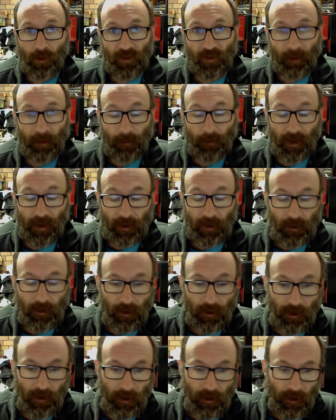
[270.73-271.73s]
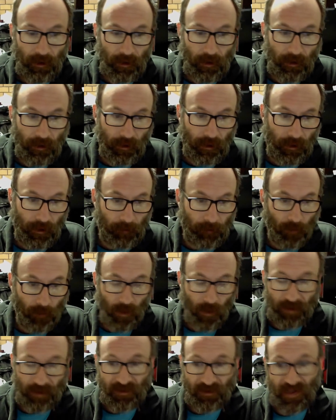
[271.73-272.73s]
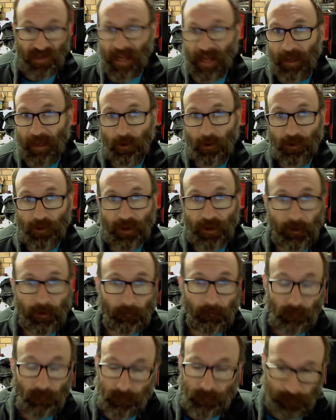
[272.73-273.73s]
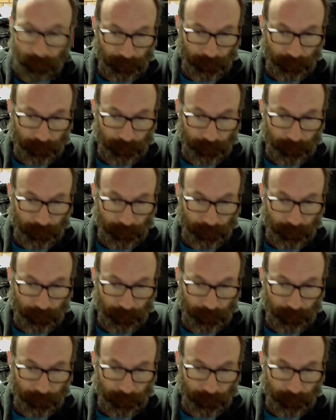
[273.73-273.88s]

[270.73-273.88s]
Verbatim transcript: or something, um, or gets tangled in them,